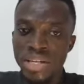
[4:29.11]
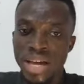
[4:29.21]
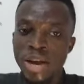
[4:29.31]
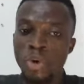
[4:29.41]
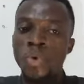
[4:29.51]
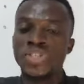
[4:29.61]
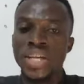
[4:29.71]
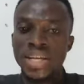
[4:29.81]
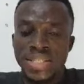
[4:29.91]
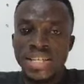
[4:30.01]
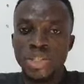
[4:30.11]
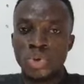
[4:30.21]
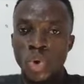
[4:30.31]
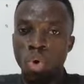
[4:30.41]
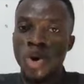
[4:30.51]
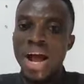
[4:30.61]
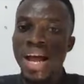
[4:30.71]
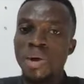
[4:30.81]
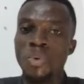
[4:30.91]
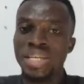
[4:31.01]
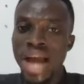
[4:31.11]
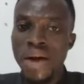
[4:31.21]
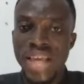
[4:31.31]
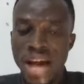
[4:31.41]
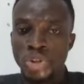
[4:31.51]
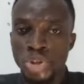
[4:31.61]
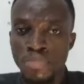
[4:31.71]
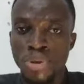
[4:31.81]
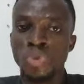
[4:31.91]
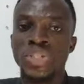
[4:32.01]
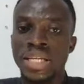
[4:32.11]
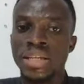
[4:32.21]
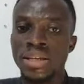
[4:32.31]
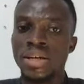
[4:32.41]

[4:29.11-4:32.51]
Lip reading: and Okojina stage is no Okokaya without attributing,